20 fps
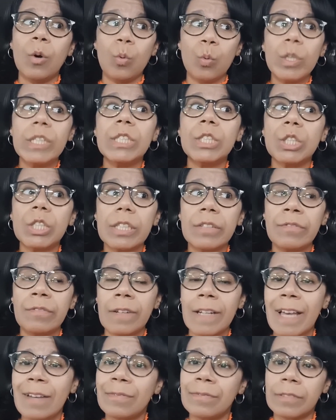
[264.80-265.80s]
which, if
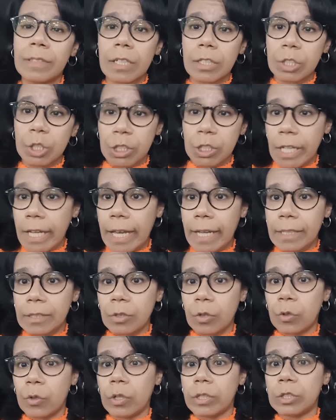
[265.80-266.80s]
left
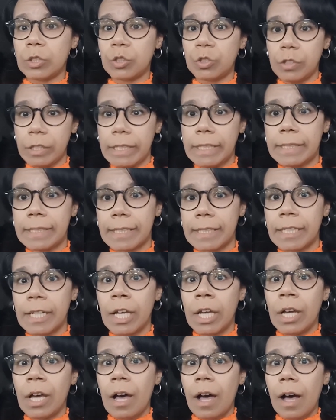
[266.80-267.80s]
unchecked or untreated,
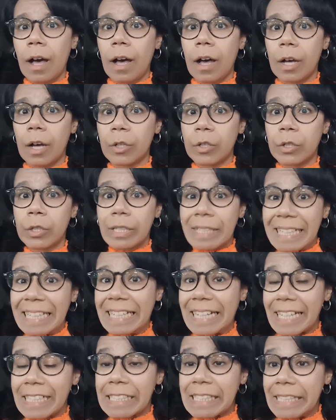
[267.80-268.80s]

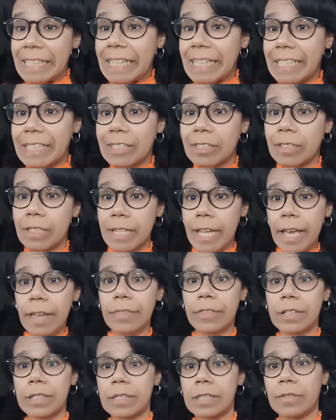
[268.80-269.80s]
can actually lead to
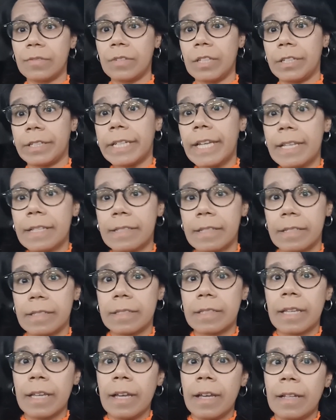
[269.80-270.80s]
death in severe
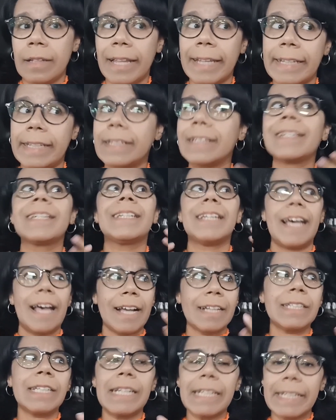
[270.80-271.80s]
cases. Like, it can
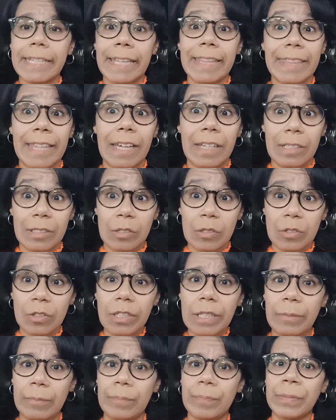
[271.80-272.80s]
actually get that
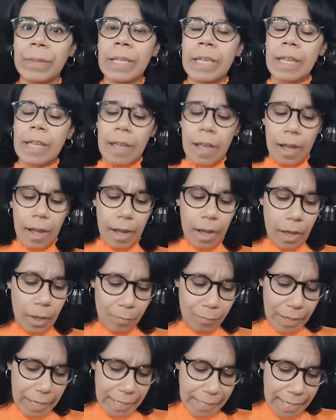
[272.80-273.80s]
extreme.
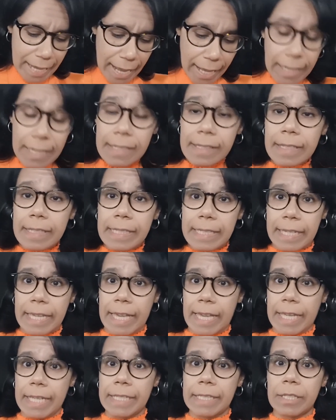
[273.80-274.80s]
In Alison's
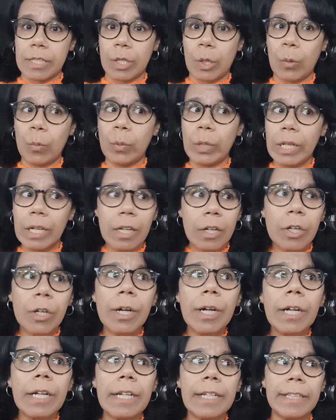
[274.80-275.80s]
case, we
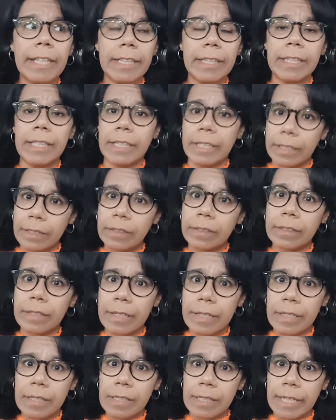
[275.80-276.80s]
learn that the
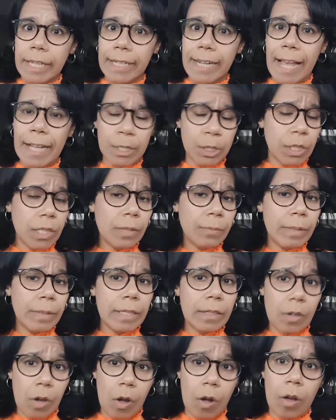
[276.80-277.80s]
illness can actually be
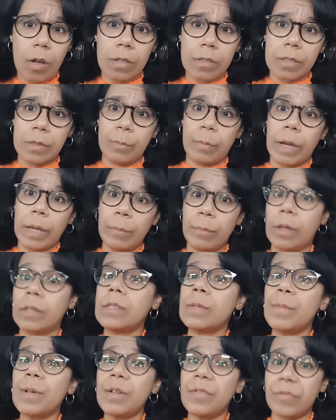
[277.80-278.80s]
caused by
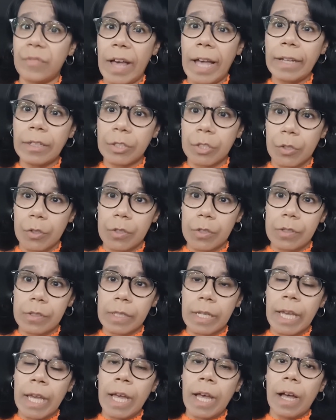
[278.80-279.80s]
multiple factors,